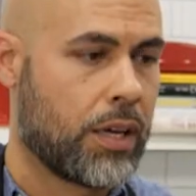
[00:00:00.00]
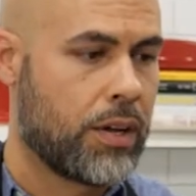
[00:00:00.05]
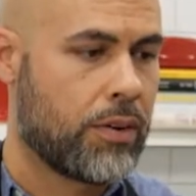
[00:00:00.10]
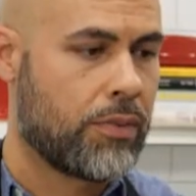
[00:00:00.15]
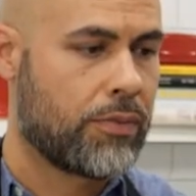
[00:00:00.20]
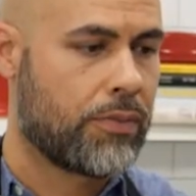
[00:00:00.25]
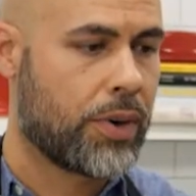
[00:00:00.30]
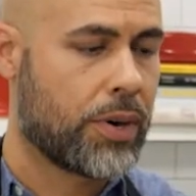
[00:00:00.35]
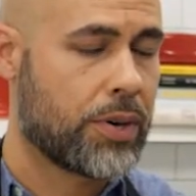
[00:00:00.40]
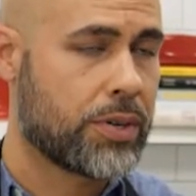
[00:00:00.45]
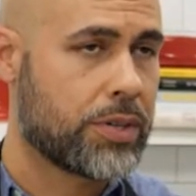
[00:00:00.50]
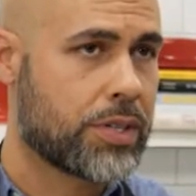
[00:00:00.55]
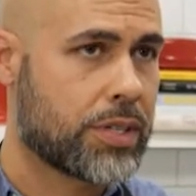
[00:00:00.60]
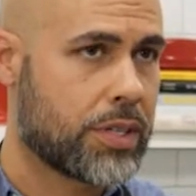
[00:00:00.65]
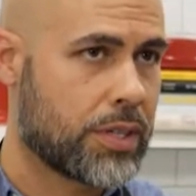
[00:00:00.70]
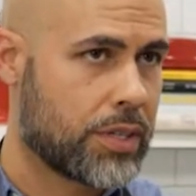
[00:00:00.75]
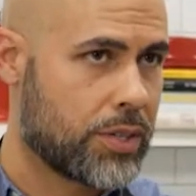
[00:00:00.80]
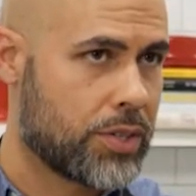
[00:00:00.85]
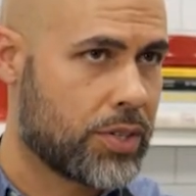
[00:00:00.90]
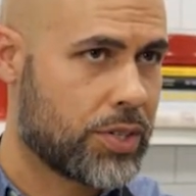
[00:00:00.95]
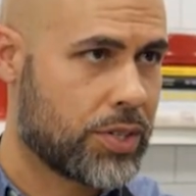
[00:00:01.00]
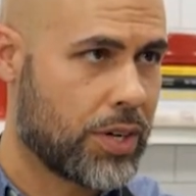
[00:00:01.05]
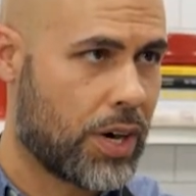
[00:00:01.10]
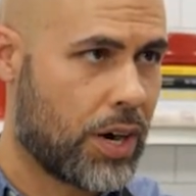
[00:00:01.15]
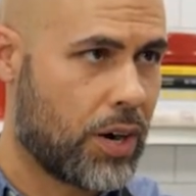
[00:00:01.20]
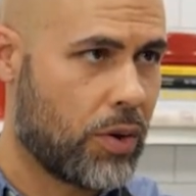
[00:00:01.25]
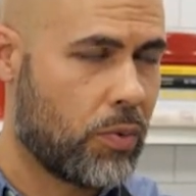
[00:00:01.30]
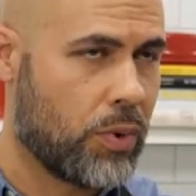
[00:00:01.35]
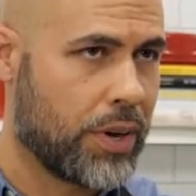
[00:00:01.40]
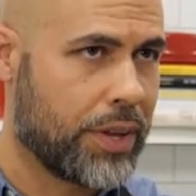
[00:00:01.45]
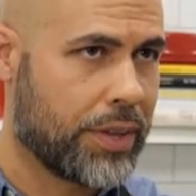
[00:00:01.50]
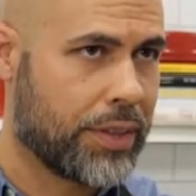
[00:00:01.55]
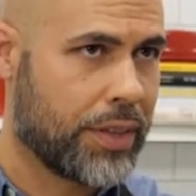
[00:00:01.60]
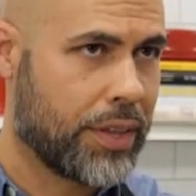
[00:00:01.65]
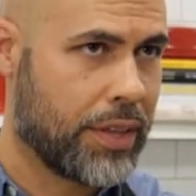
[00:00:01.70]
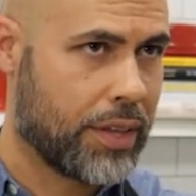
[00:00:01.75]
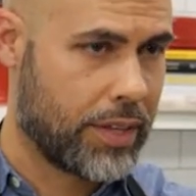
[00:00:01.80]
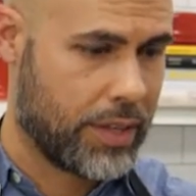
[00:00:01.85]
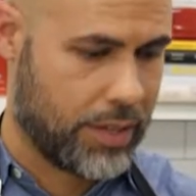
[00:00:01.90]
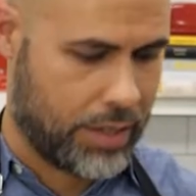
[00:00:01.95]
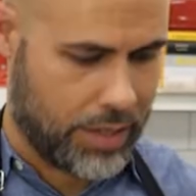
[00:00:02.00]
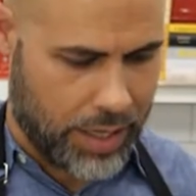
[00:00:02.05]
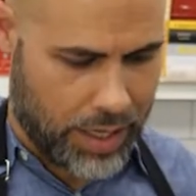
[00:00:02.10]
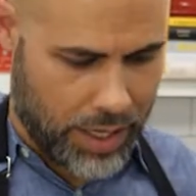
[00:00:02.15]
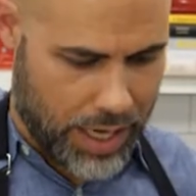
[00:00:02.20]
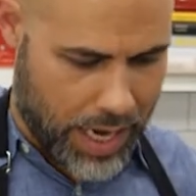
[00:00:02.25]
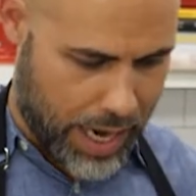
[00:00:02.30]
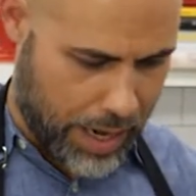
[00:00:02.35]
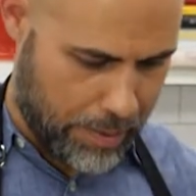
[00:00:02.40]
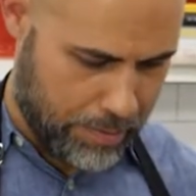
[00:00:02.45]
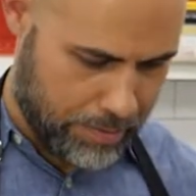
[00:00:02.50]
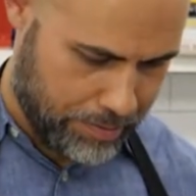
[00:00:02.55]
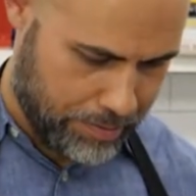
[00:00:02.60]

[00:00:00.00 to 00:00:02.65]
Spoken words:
First, start with a lime.